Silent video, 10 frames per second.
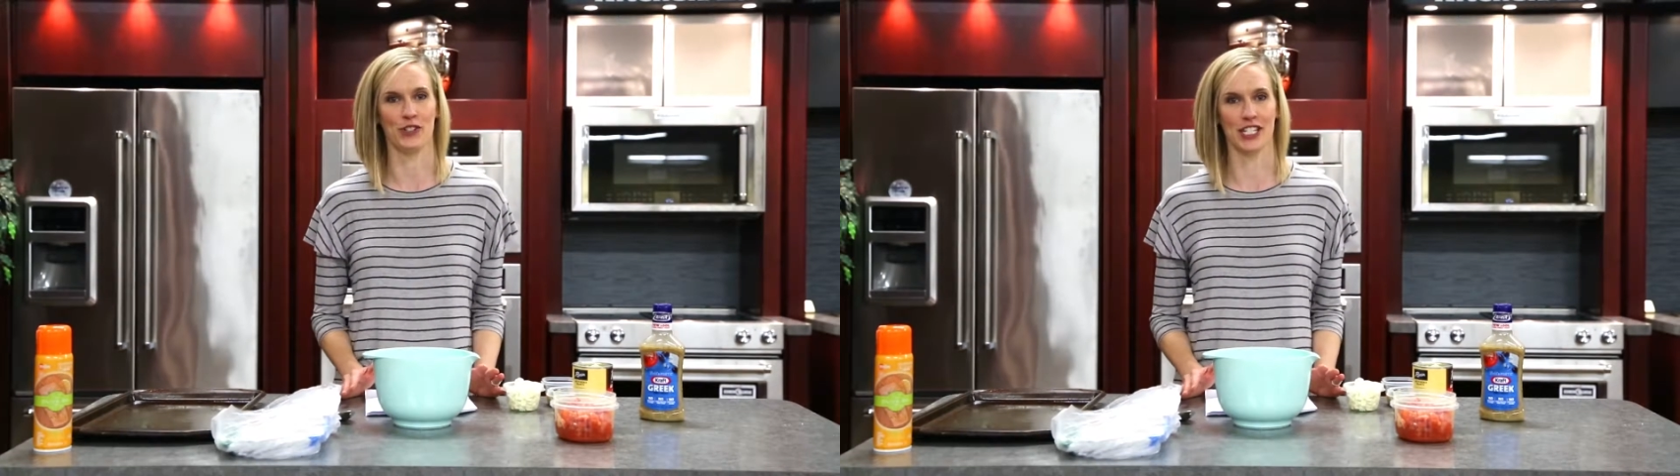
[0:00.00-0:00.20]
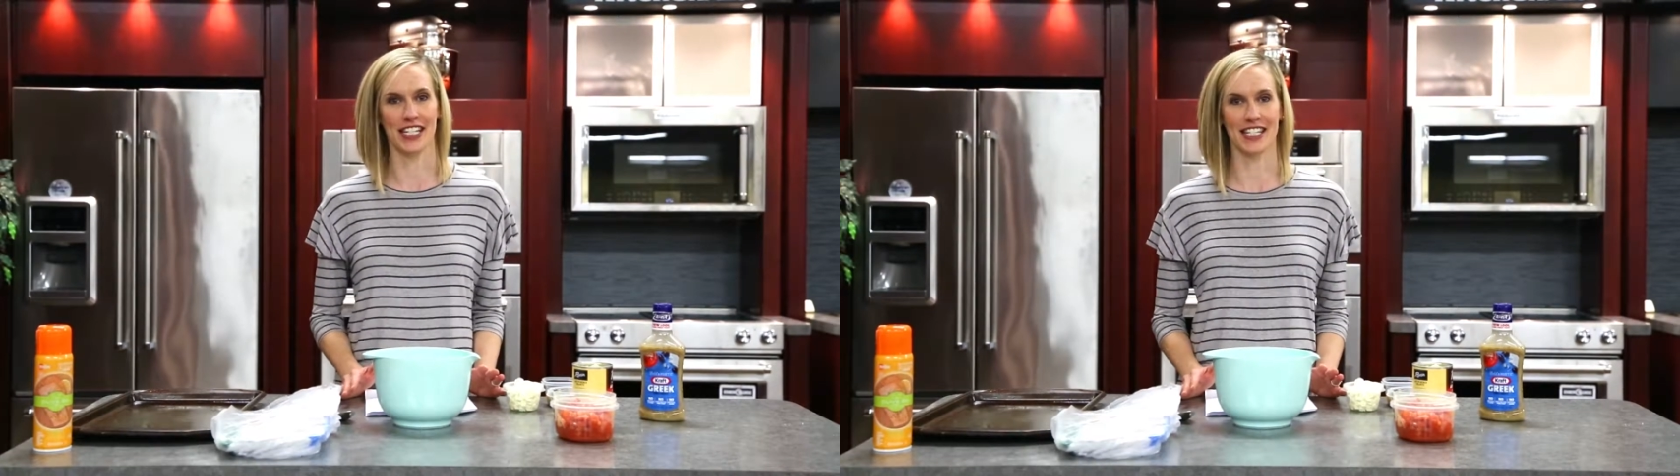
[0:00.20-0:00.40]

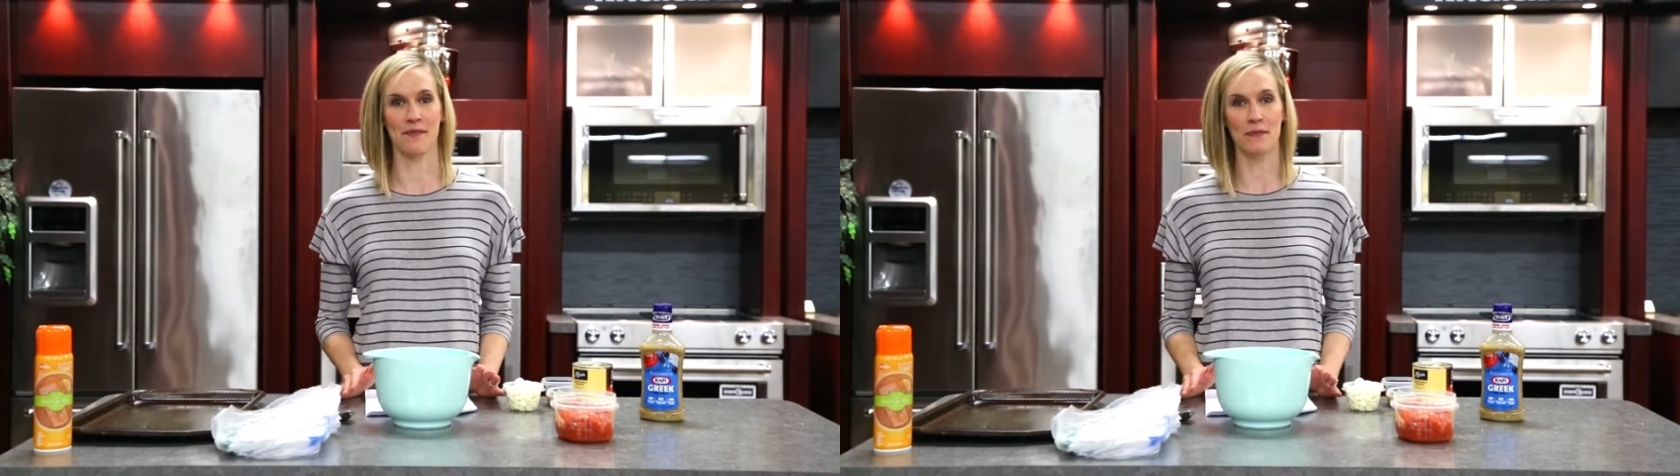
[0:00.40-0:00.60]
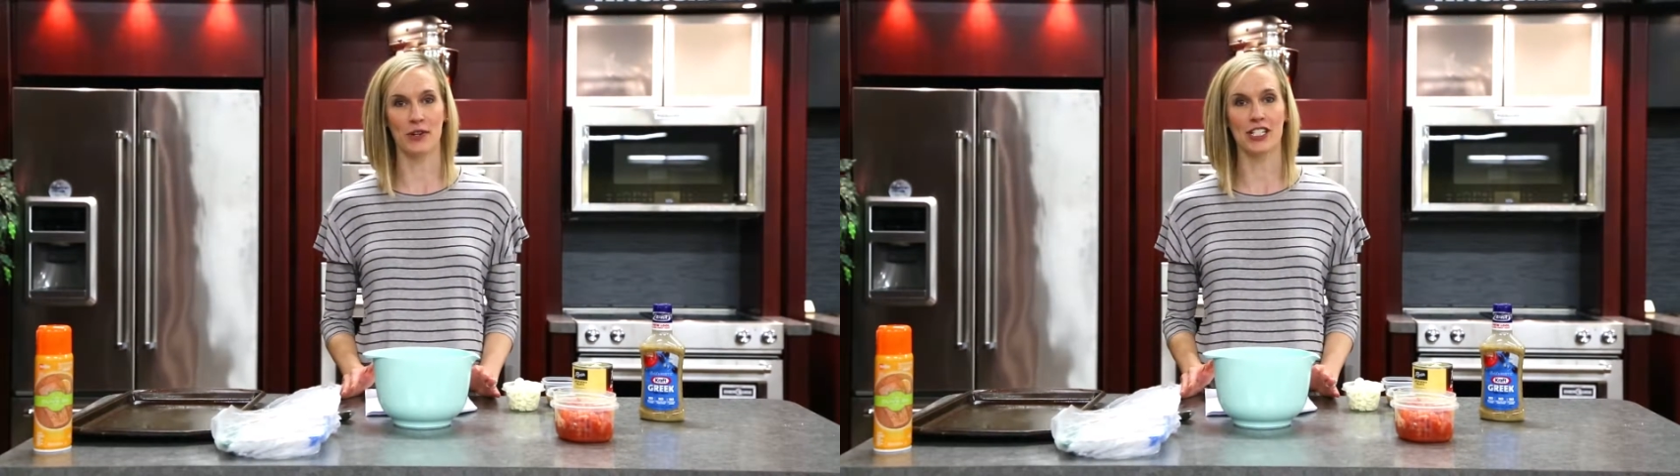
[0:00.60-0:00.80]
just a
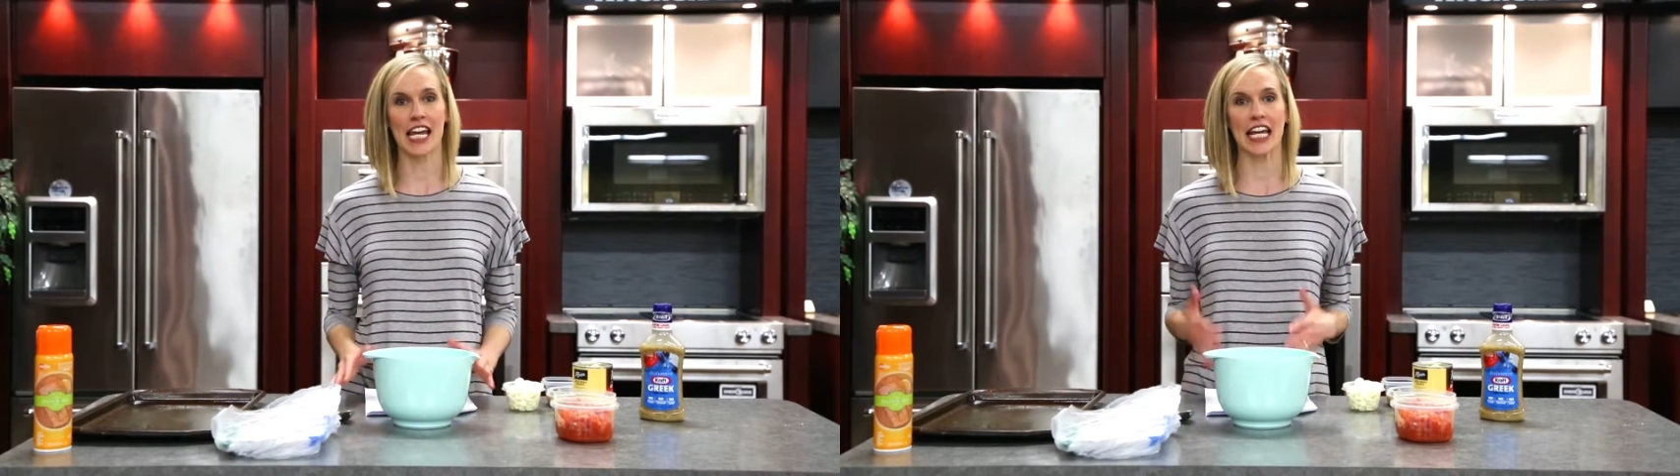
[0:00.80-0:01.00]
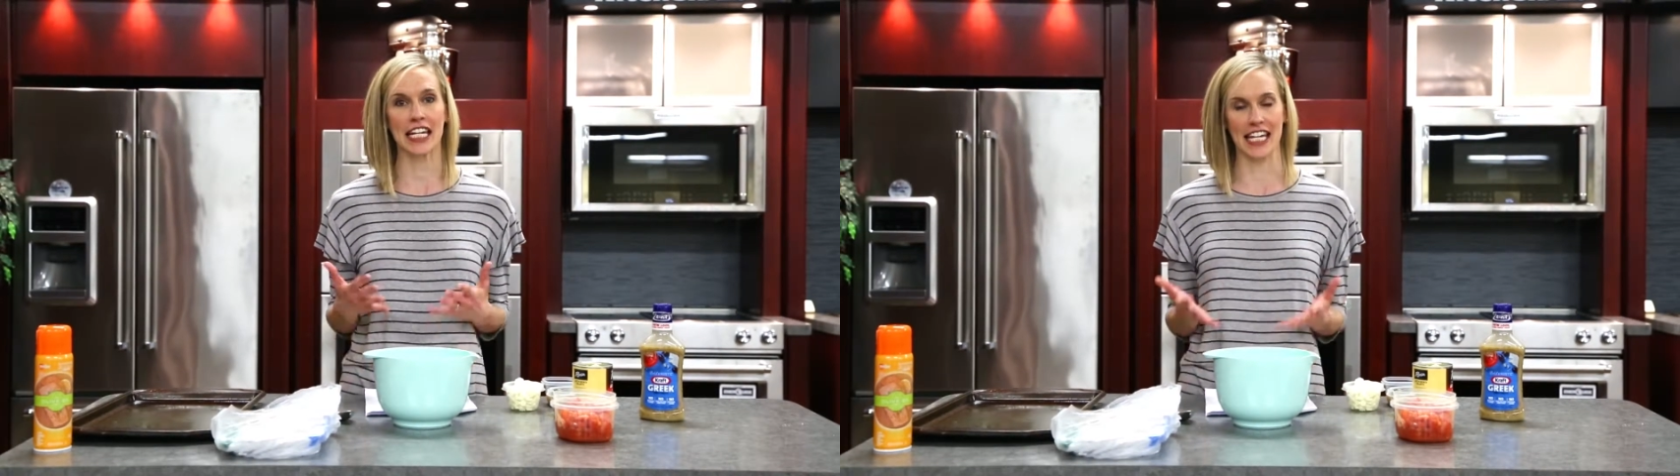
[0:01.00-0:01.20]
simple
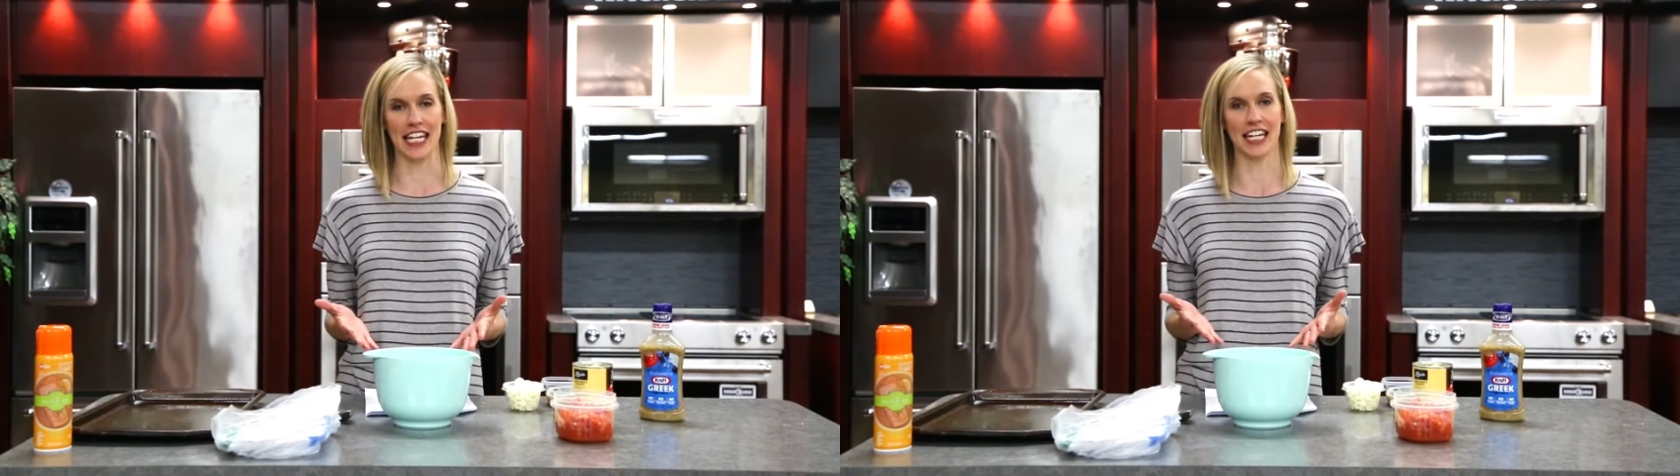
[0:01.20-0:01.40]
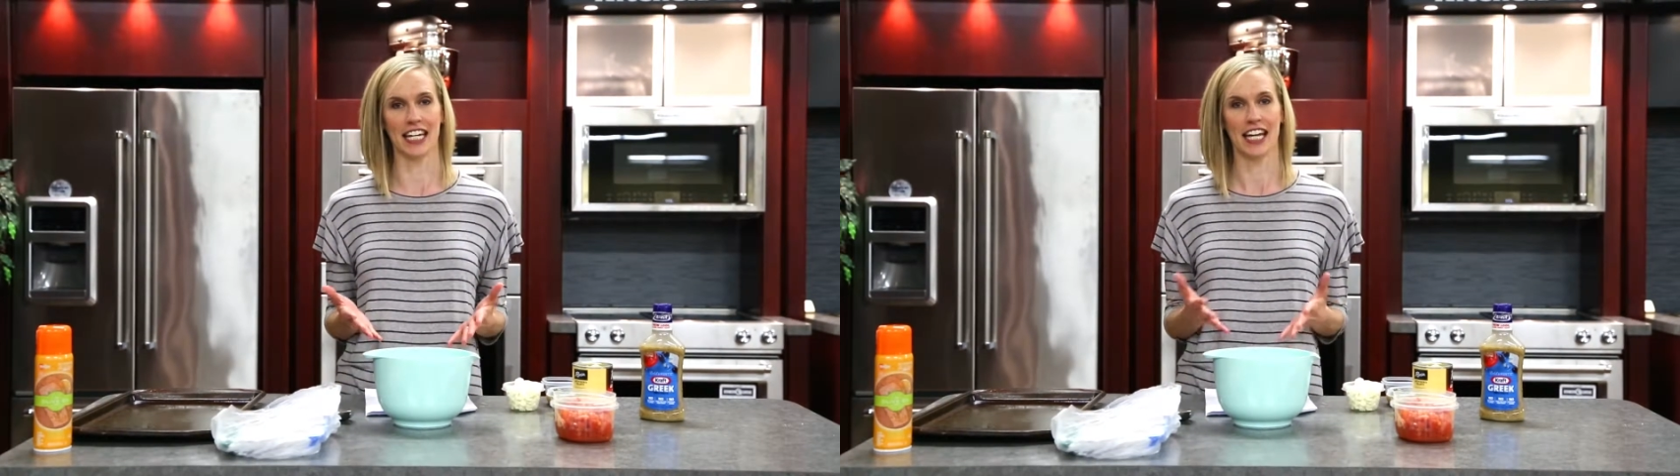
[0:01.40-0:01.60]

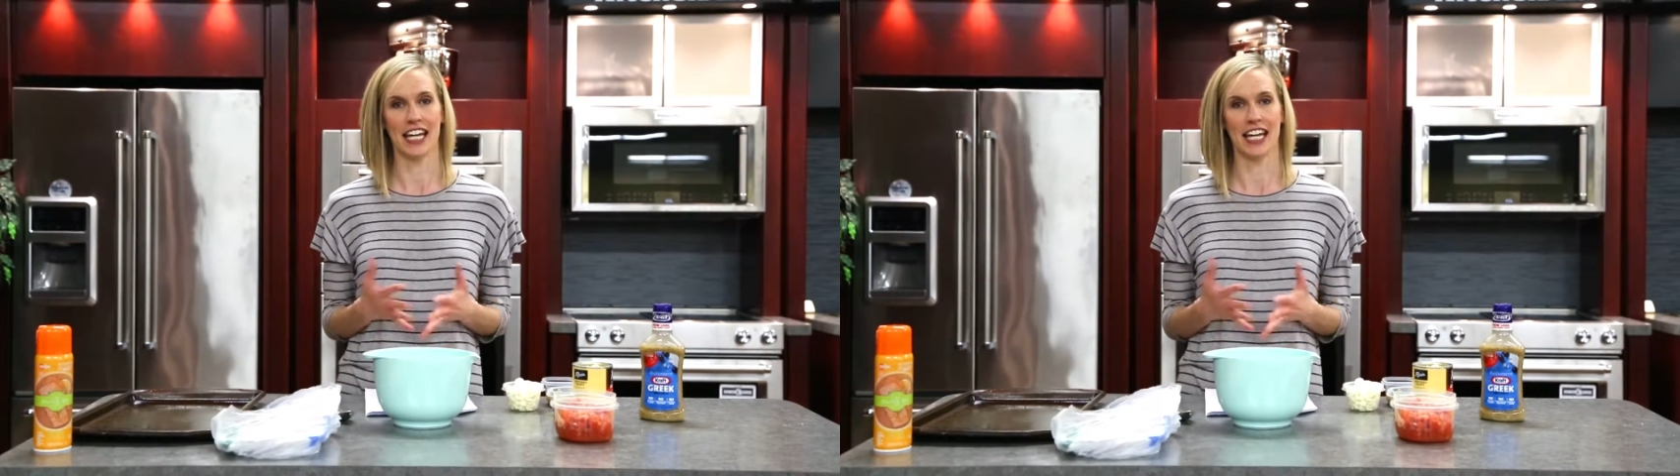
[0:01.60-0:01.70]
technique